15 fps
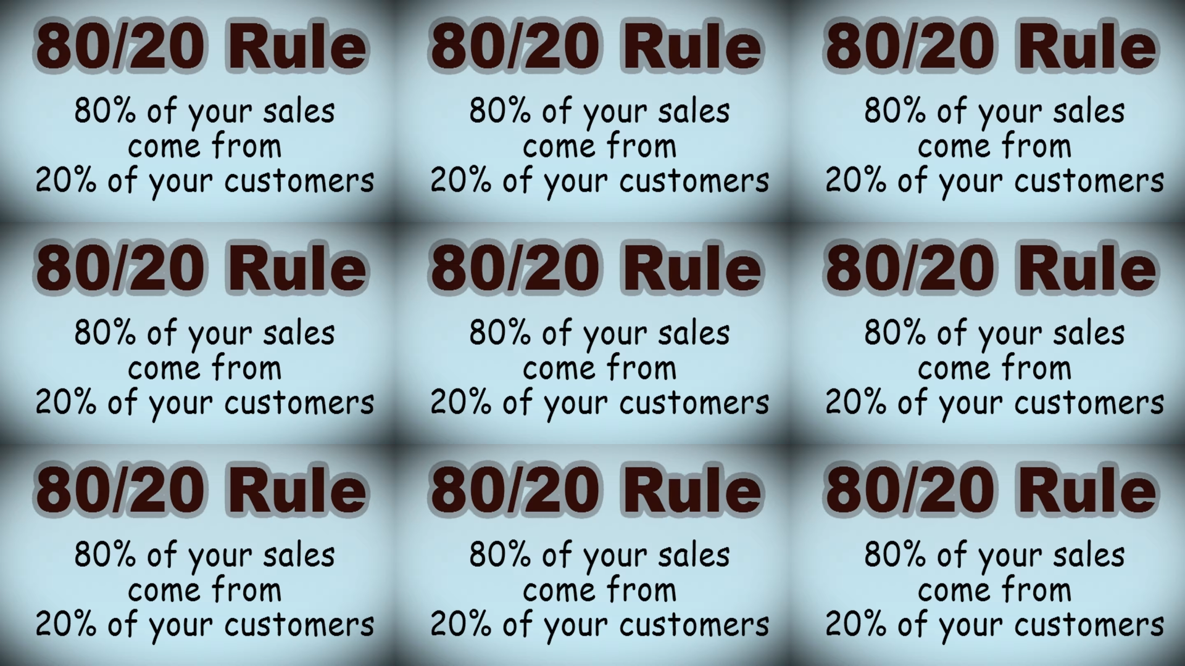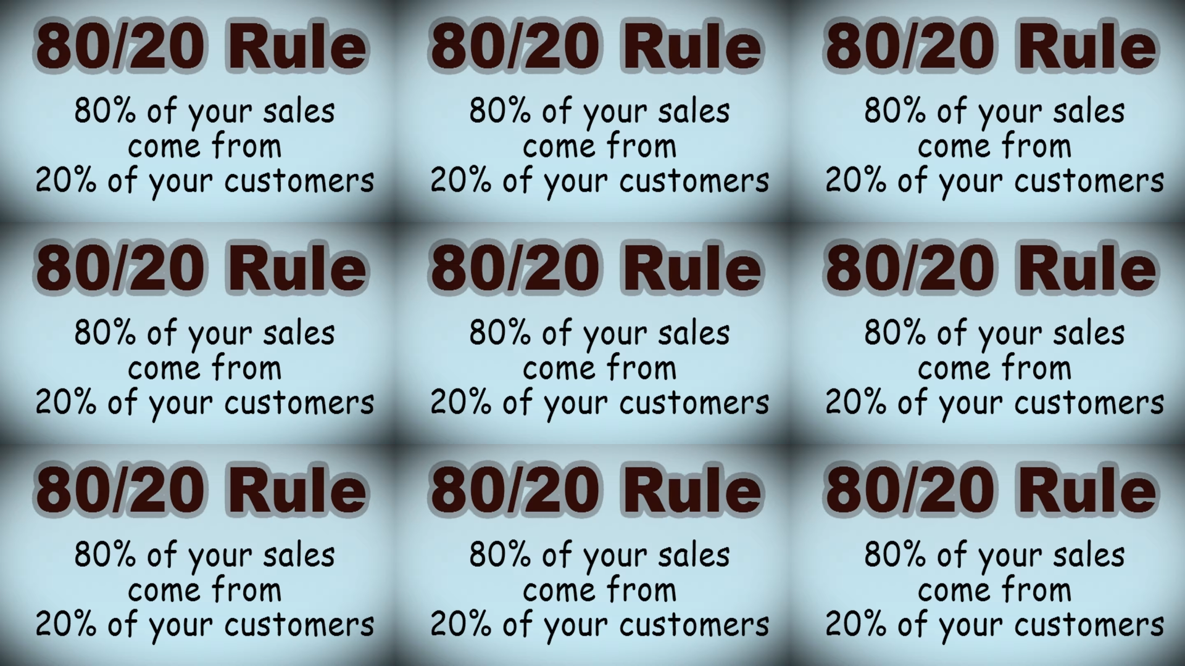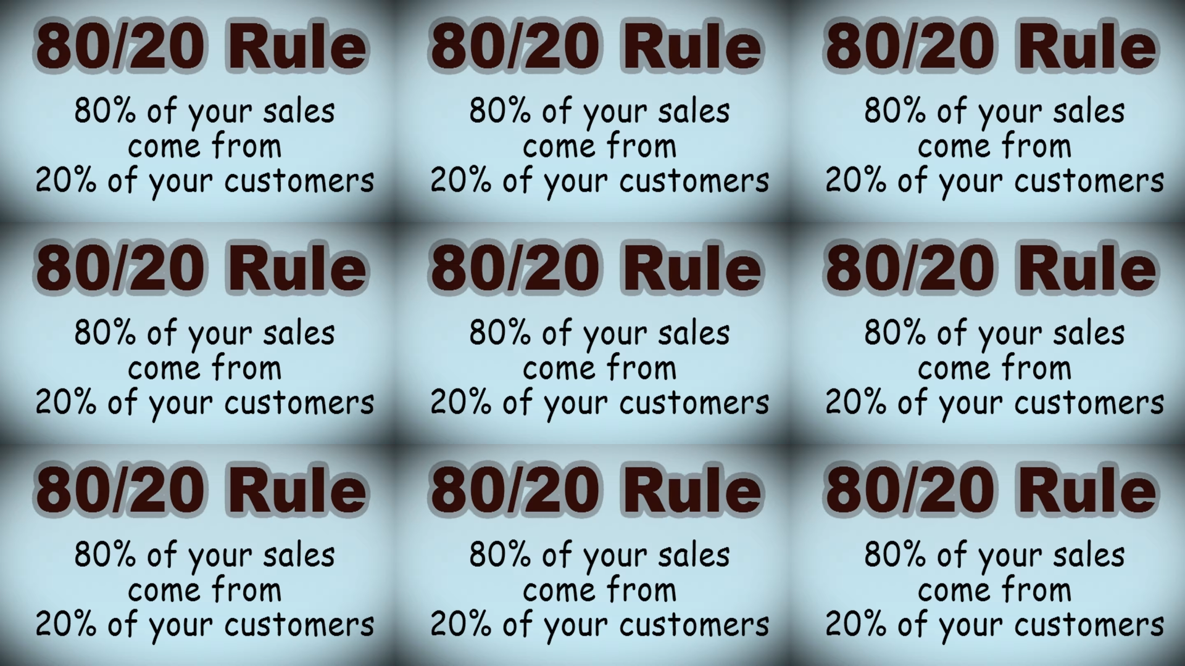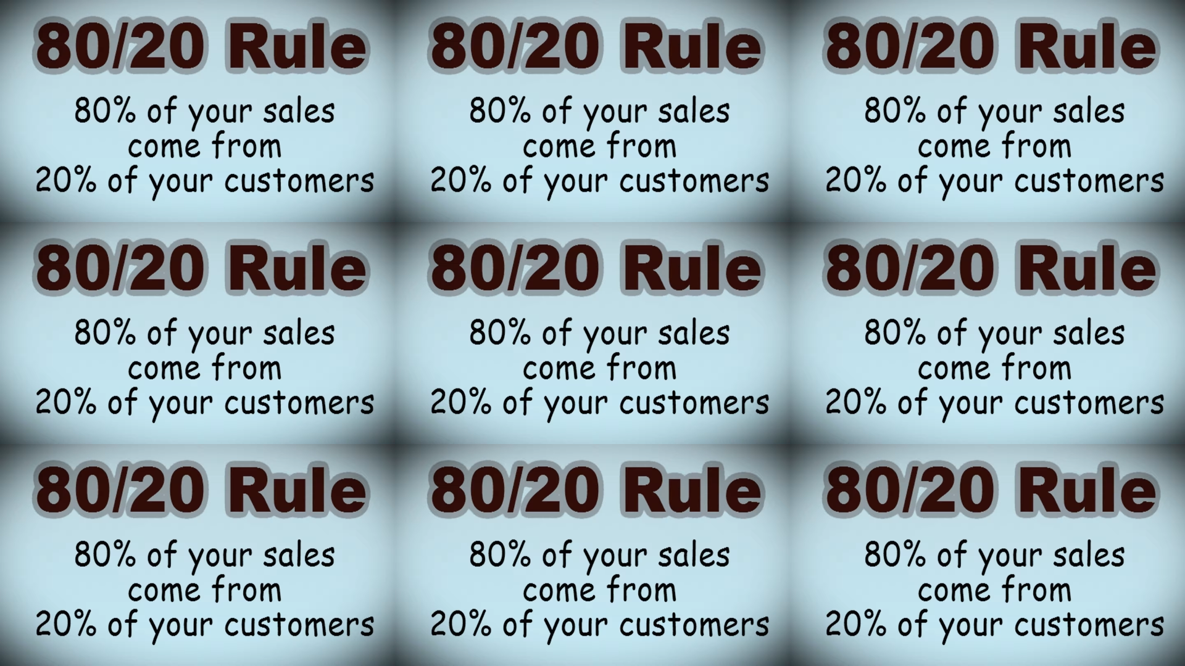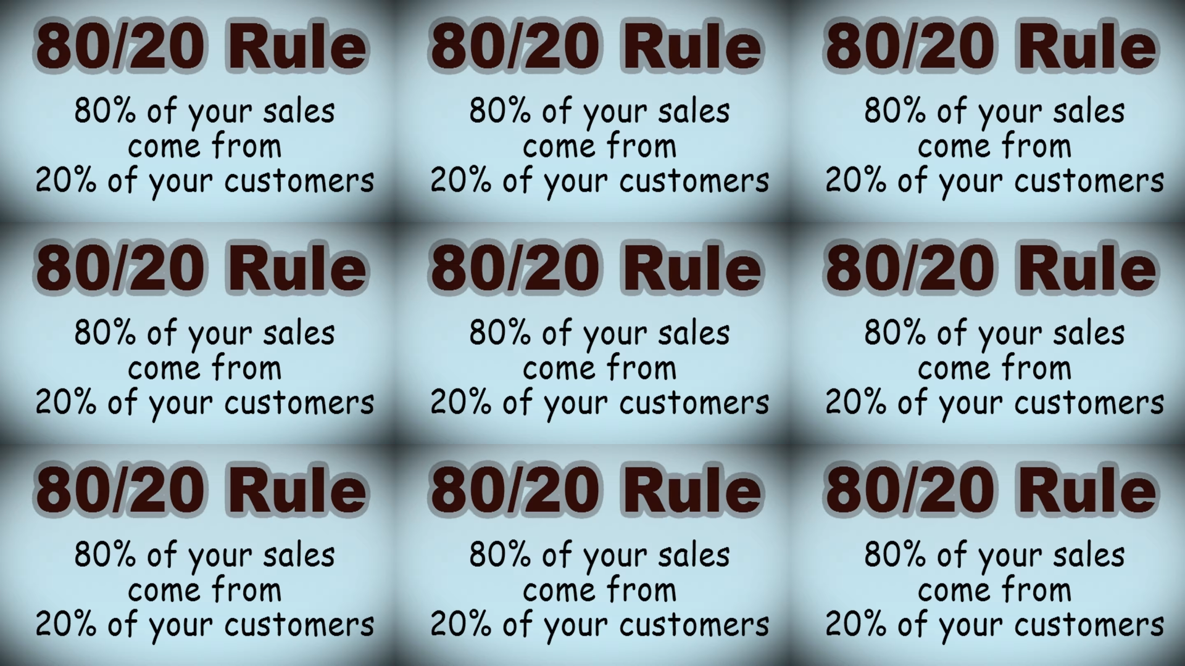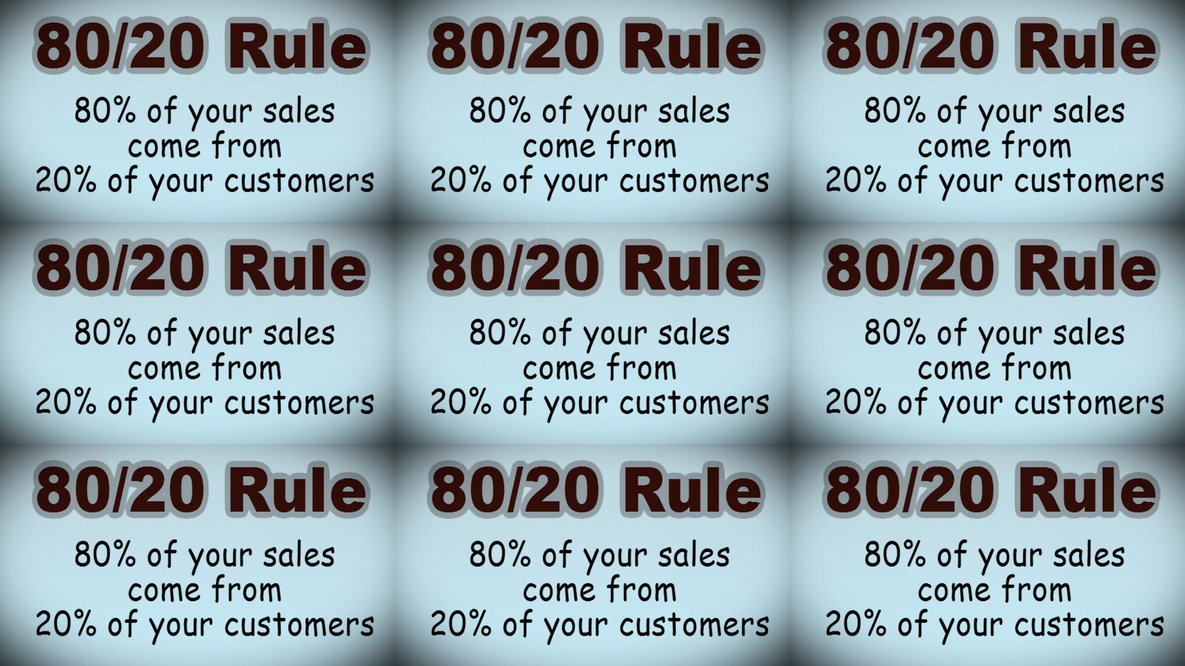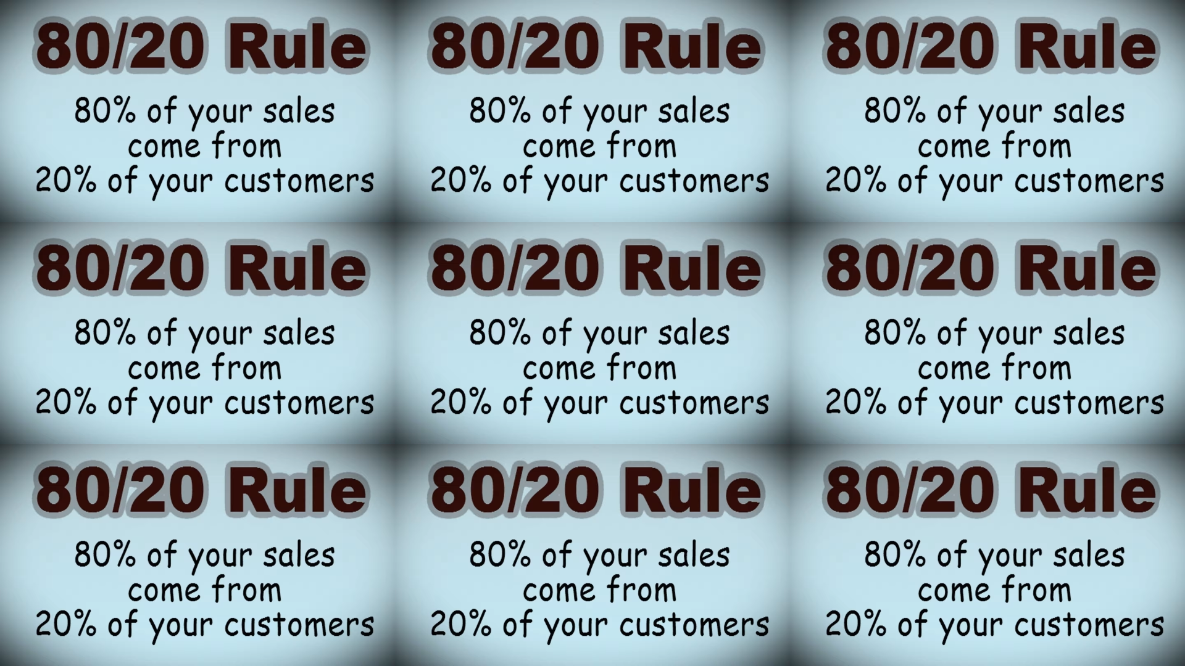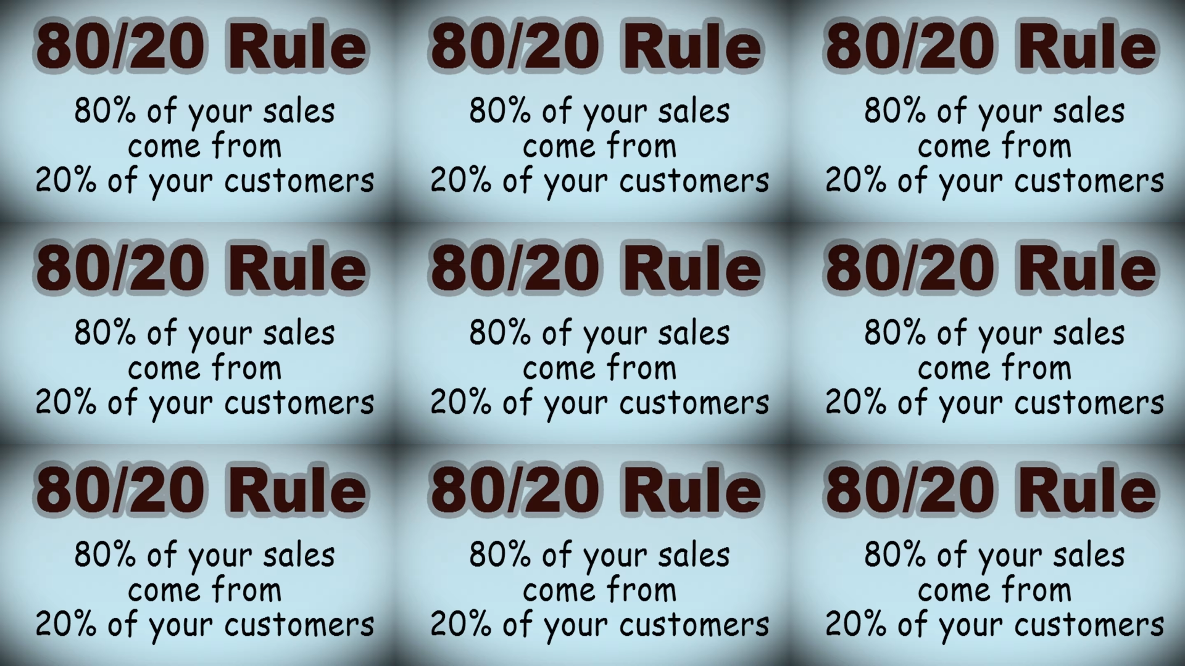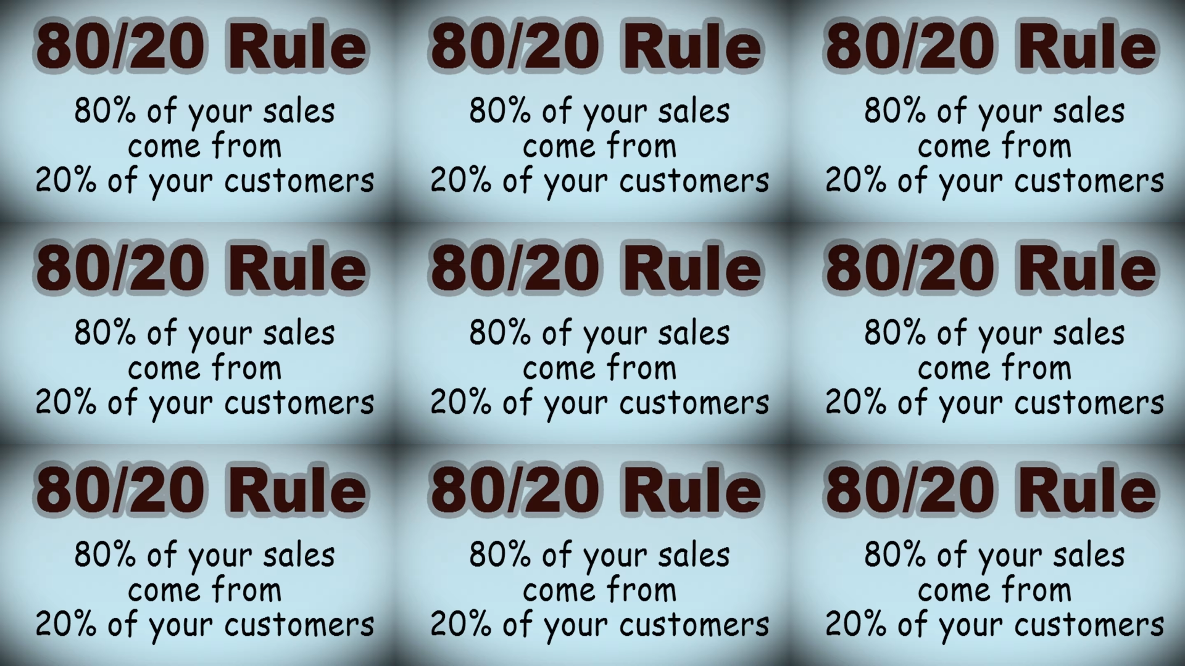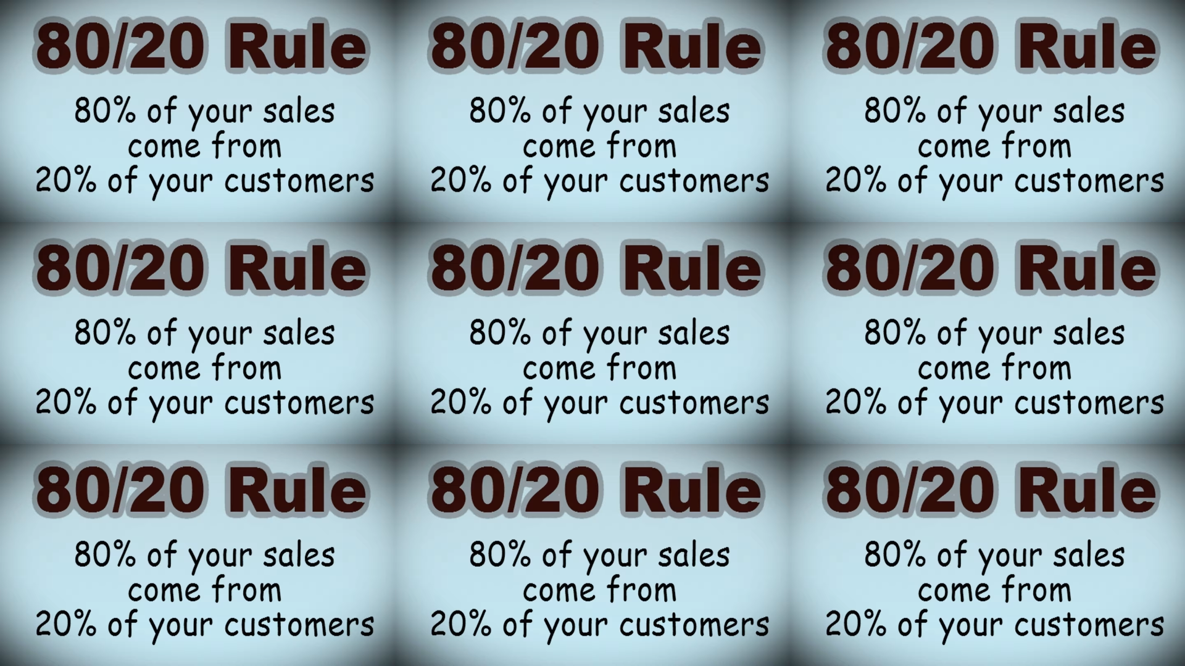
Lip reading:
[unreadable: no face in view]